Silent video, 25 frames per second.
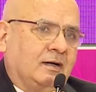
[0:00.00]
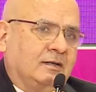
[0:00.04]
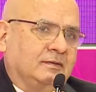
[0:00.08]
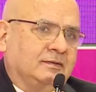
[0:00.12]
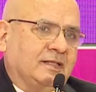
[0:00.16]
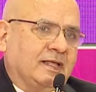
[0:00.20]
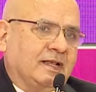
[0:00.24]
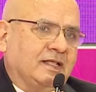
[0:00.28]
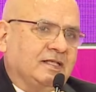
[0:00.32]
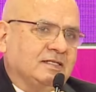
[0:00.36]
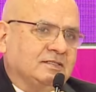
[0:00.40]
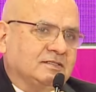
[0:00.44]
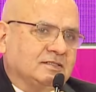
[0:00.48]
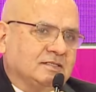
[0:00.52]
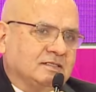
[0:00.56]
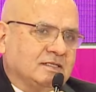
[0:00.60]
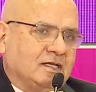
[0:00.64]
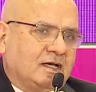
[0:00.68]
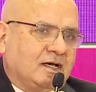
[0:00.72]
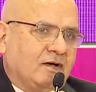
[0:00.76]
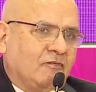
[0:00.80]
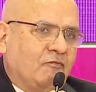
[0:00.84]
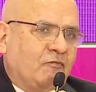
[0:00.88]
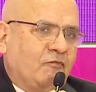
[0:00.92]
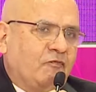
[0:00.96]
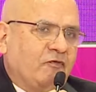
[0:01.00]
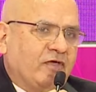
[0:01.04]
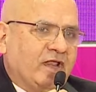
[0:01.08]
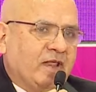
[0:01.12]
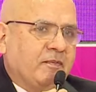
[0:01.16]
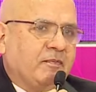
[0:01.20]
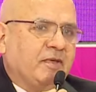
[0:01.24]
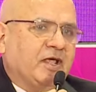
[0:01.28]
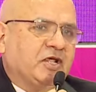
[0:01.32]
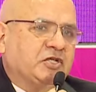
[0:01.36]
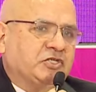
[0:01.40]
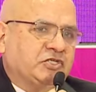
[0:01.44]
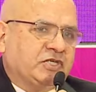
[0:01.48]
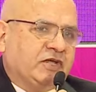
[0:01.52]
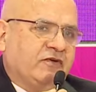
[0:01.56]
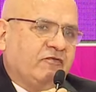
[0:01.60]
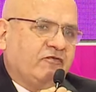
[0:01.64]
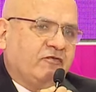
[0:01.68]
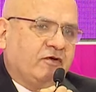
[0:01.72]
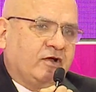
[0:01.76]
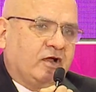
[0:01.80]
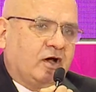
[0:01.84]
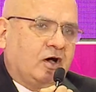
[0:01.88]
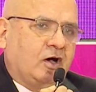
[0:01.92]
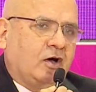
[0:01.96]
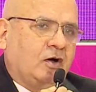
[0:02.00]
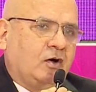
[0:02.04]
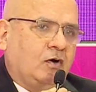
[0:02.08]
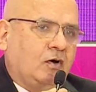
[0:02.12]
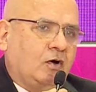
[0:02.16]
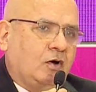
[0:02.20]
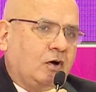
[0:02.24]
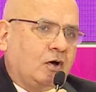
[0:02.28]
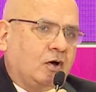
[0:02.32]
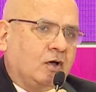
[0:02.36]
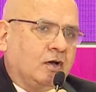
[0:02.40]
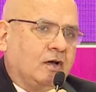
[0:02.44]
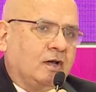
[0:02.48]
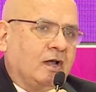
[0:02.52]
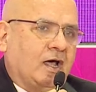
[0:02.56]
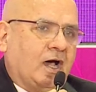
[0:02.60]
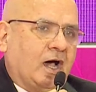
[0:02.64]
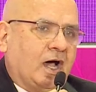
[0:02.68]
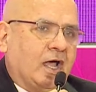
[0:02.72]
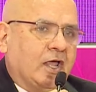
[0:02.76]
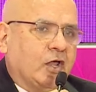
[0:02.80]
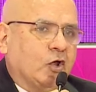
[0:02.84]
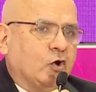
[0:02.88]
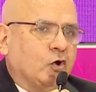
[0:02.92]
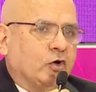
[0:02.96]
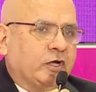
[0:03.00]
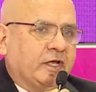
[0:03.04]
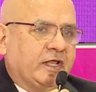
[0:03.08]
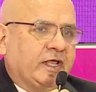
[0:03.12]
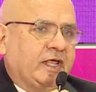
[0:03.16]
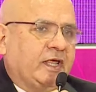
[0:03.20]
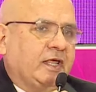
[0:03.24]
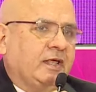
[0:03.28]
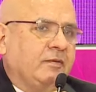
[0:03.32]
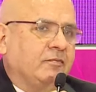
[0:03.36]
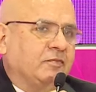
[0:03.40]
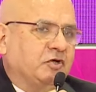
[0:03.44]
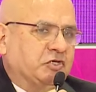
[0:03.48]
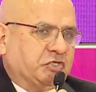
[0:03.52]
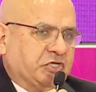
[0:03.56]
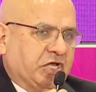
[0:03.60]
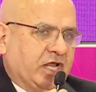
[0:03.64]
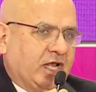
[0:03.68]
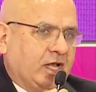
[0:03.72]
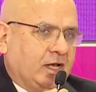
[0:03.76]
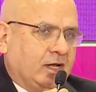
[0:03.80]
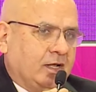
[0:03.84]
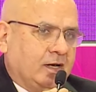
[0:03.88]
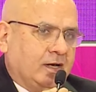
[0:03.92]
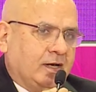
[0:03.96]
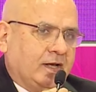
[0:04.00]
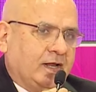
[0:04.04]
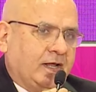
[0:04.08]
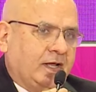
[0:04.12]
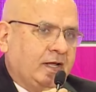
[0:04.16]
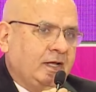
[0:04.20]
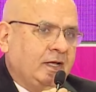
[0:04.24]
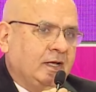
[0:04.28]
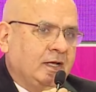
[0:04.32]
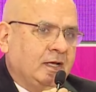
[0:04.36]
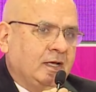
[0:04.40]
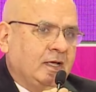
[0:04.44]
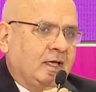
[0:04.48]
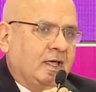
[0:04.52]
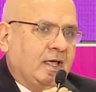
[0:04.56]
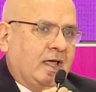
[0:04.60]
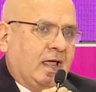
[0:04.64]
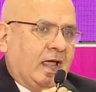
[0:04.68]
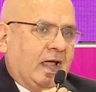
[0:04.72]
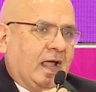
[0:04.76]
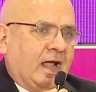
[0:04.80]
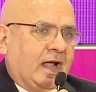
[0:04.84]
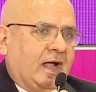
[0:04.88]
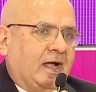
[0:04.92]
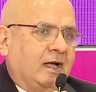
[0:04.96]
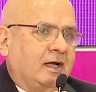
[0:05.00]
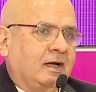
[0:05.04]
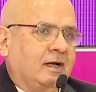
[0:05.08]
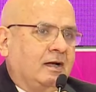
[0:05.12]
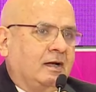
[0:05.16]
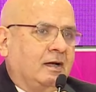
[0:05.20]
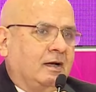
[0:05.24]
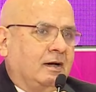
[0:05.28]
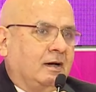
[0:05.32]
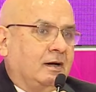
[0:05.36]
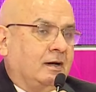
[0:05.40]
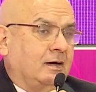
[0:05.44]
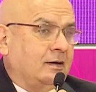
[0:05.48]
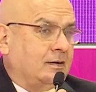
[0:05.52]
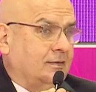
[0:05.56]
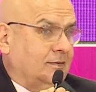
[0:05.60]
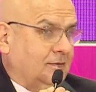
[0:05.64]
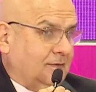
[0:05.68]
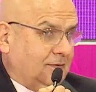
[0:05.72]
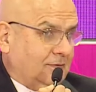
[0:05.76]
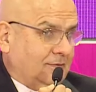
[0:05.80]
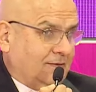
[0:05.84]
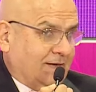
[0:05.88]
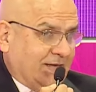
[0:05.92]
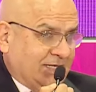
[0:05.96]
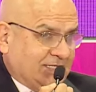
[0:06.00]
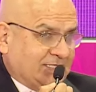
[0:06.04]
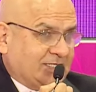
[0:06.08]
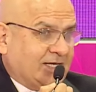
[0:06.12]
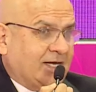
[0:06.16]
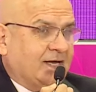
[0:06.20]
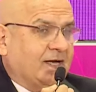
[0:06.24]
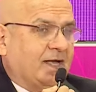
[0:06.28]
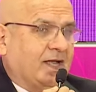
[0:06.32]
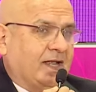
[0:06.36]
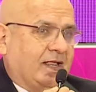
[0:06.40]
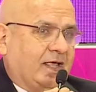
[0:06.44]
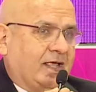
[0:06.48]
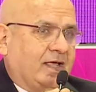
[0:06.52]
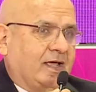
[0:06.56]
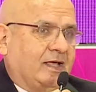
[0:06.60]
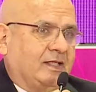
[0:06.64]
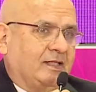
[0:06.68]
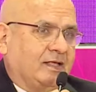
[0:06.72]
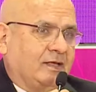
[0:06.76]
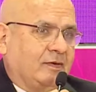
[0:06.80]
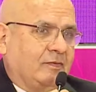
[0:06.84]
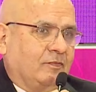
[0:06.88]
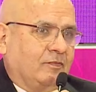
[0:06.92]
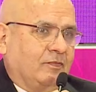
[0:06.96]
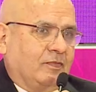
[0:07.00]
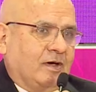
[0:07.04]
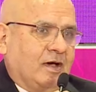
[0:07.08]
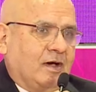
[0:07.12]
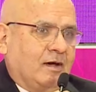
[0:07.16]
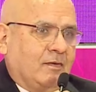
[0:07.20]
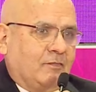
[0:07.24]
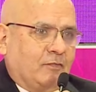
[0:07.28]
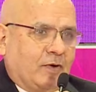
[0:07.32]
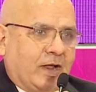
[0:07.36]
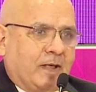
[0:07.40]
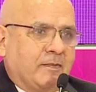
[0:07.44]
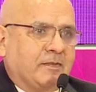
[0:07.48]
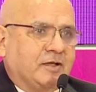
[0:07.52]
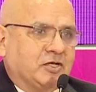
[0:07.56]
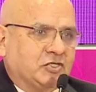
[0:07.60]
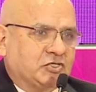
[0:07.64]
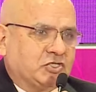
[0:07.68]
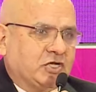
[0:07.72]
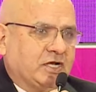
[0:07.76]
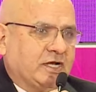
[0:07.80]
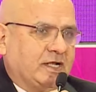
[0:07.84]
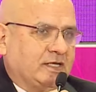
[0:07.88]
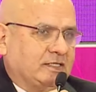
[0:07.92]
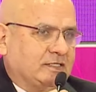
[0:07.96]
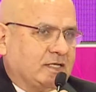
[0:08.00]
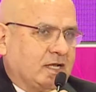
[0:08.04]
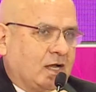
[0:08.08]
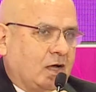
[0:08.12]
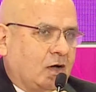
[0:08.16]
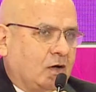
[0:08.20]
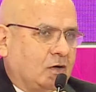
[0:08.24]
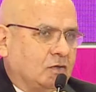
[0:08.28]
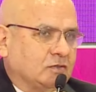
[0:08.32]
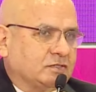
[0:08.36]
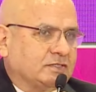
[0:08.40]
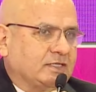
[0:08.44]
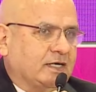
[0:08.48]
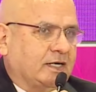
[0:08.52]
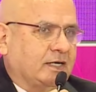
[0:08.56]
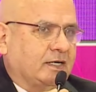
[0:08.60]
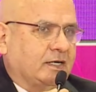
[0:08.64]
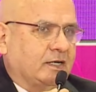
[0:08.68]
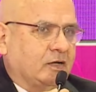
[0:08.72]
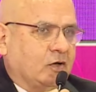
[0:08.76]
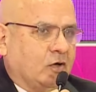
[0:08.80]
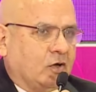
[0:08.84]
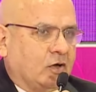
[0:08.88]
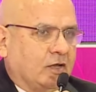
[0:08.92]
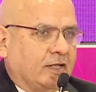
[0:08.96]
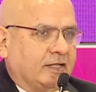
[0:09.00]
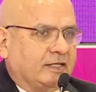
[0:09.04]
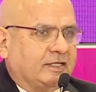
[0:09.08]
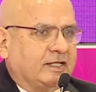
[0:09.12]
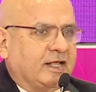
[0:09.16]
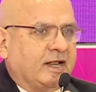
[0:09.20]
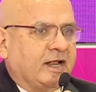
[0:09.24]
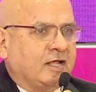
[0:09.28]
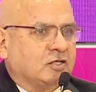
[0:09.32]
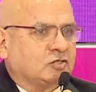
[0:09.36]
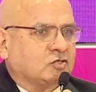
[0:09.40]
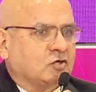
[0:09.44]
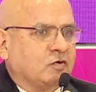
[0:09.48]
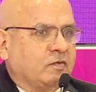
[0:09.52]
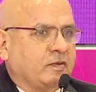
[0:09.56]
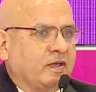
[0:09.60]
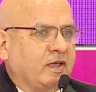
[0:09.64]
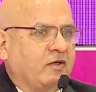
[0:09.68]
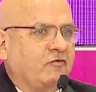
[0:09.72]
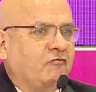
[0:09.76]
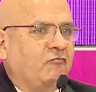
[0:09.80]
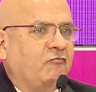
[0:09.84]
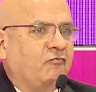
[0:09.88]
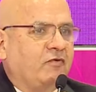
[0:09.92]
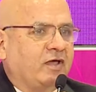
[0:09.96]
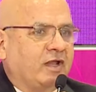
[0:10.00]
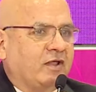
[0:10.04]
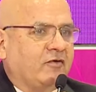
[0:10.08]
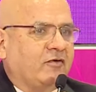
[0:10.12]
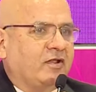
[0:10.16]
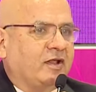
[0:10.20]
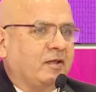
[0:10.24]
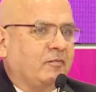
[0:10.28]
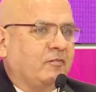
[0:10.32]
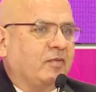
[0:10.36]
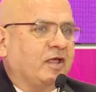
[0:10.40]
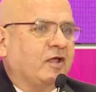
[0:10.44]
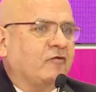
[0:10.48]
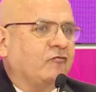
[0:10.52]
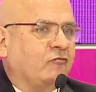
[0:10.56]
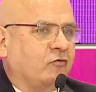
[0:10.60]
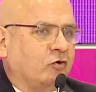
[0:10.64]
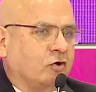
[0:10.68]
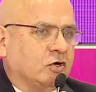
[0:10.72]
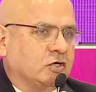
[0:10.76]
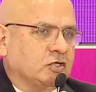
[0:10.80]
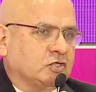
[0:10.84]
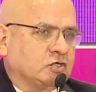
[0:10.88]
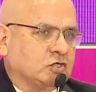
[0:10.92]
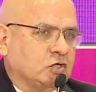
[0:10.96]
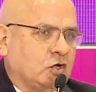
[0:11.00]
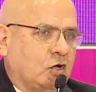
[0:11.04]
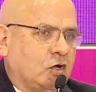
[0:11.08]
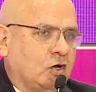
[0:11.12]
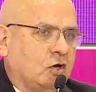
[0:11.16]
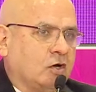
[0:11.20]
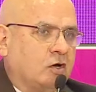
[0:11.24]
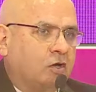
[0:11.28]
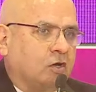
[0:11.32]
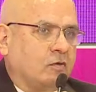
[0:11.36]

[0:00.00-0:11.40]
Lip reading: there is a very big shift now on IoT, machine learning. Right. And recently, I think Prime Minister has announced that, you know, that there has to be a very, very big focus on